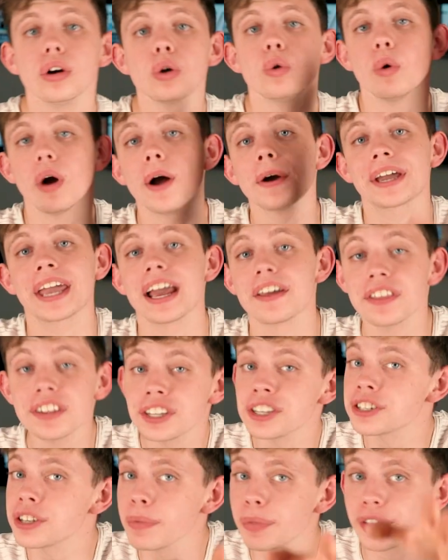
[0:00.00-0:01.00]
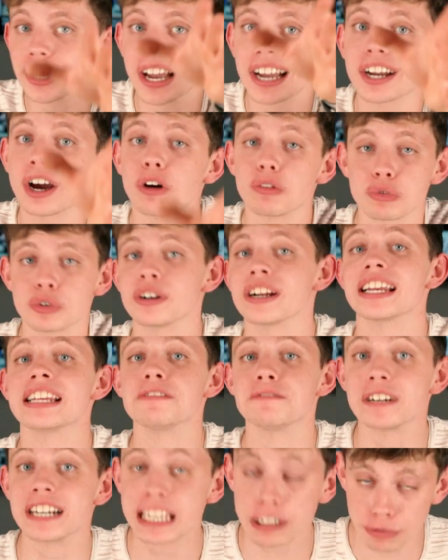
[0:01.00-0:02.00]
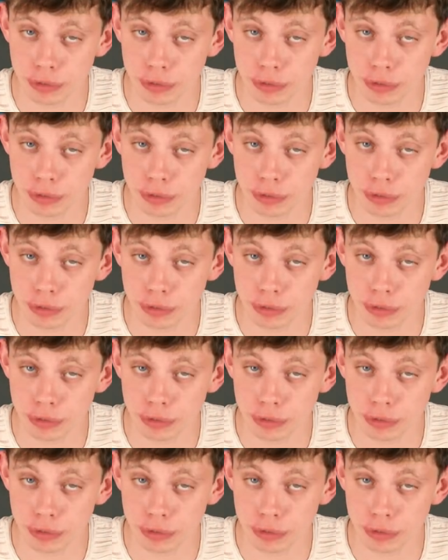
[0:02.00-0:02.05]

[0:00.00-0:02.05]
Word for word: Oh, okay, this is something I got really, really